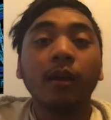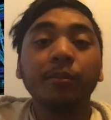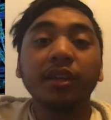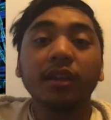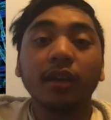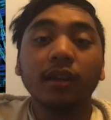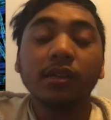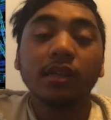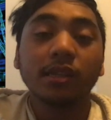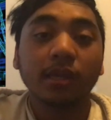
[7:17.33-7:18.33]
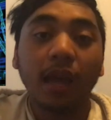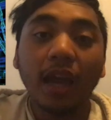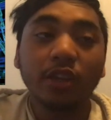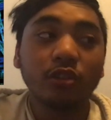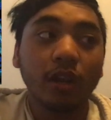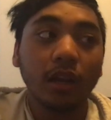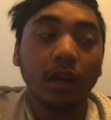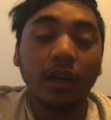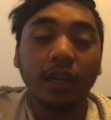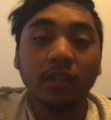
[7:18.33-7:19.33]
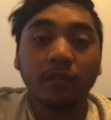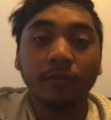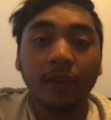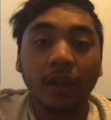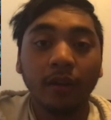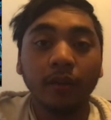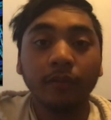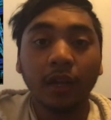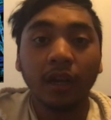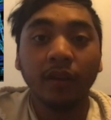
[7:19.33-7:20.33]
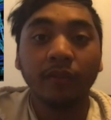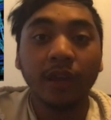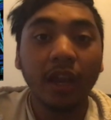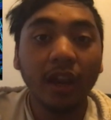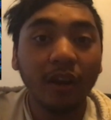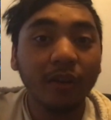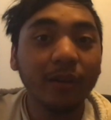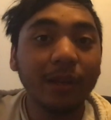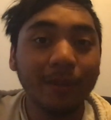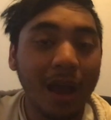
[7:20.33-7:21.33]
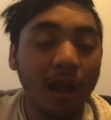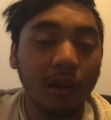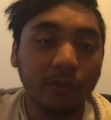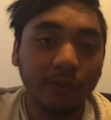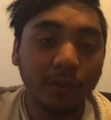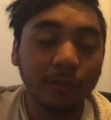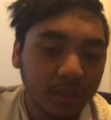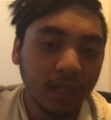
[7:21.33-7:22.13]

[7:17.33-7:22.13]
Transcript: because Sky Striker is very, very, very powerful.